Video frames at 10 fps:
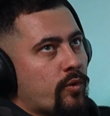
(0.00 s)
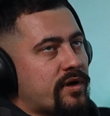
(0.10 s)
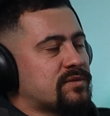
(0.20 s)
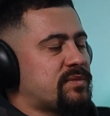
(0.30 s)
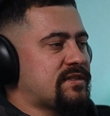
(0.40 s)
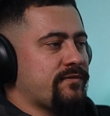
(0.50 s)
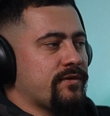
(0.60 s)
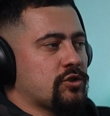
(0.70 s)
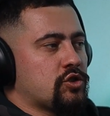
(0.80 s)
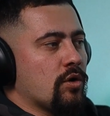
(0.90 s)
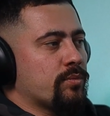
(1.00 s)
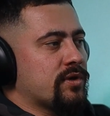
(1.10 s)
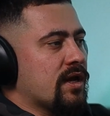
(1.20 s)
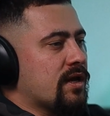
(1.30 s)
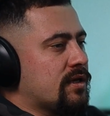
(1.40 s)
specific job,
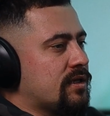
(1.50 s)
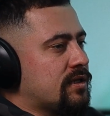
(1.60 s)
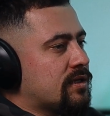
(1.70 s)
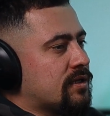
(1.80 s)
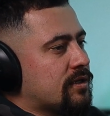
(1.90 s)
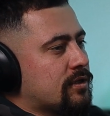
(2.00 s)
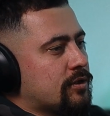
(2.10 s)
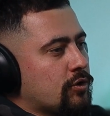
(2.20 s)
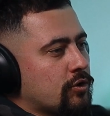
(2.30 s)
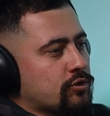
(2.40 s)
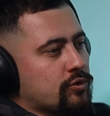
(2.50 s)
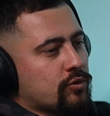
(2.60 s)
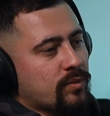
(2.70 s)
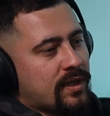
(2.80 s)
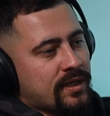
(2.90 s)
yeah, and not
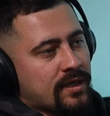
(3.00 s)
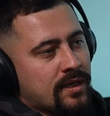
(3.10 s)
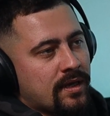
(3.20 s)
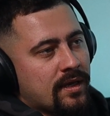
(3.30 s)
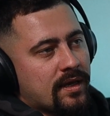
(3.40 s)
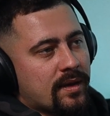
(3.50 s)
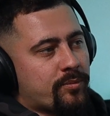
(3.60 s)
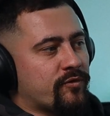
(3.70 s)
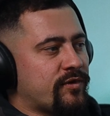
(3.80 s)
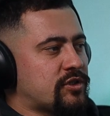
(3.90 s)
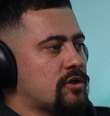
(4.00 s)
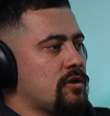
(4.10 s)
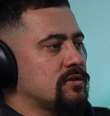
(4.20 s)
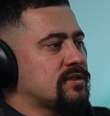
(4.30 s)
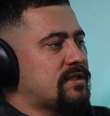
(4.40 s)
too many
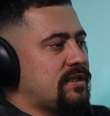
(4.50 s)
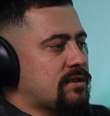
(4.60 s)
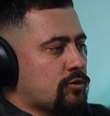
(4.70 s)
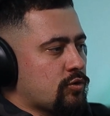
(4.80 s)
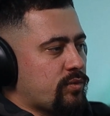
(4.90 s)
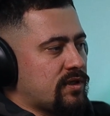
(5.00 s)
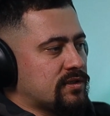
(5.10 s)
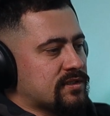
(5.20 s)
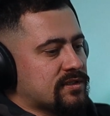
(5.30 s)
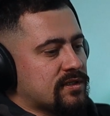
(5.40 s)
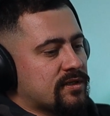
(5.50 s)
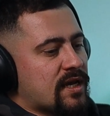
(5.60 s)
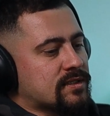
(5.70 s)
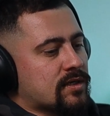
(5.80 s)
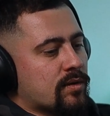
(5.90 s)
professionals need to be in this
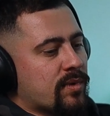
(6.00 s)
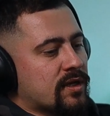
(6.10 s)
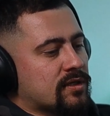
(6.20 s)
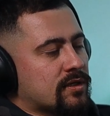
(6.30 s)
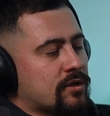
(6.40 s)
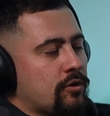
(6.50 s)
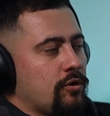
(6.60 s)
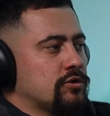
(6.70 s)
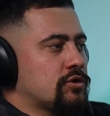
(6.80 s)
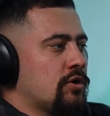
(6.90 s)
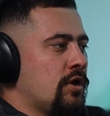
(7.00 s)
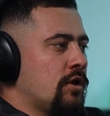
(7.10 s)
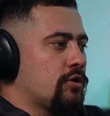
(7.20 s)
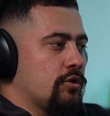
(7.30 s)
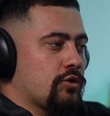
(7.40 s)
industry, but also
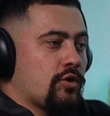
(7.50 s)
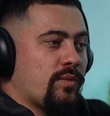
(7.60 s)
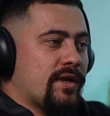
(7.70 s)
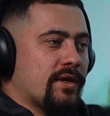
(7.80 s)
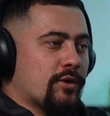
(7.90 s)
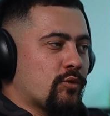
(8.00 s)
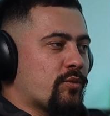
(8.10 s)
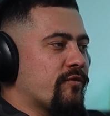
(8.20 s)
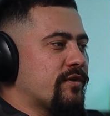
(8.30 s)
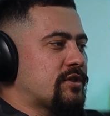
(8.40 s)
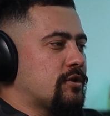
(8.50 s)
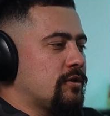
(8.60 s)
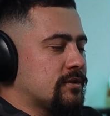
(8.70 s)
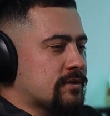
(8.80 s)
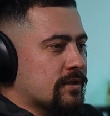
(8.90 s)
not too many good
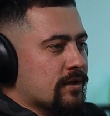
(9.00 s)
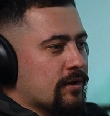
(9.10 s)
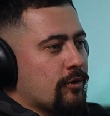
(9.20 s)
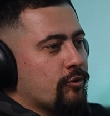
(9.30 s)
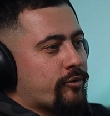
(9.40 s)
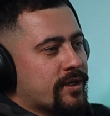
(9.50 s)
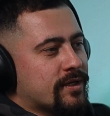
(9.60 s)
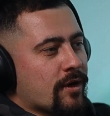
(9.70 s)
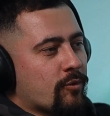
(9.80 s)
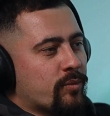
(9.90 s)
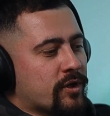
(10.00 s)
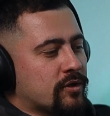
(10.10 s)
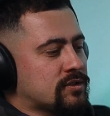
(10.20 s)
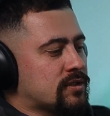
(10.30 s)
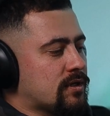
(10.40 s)
professionals already now,
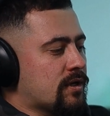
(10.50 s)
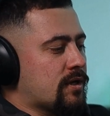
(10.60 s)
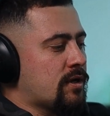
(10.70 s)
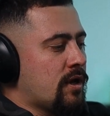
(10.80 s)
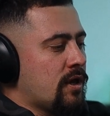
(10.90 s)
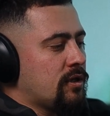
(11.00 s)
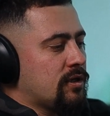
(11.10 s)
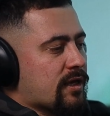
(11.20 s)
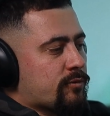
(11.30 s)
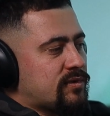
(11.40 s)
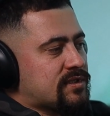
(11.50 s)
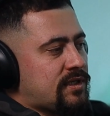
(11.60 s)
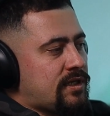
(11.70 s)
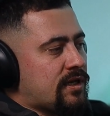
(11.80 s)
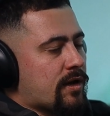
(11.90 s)
because like we
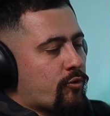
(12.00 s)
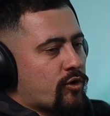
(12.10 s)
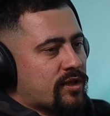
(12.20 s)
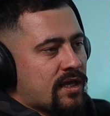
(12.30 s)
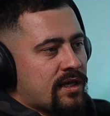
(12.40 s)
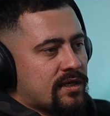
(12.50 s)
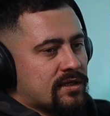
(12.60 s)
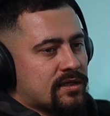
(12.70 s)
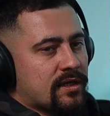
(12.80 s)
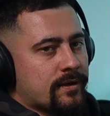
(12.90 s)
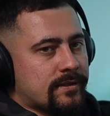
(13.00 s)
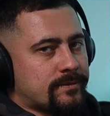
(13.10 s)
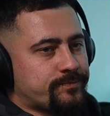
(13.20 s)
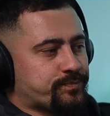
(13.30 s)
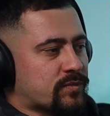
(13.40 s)
see every day,
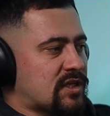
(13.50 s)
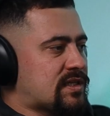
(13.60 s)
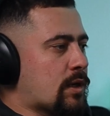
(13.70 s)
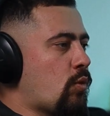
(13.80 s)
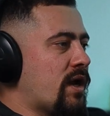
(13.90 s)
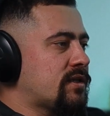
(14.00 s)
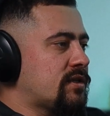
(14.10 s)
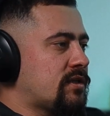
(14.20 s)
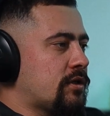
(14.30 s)
the quantity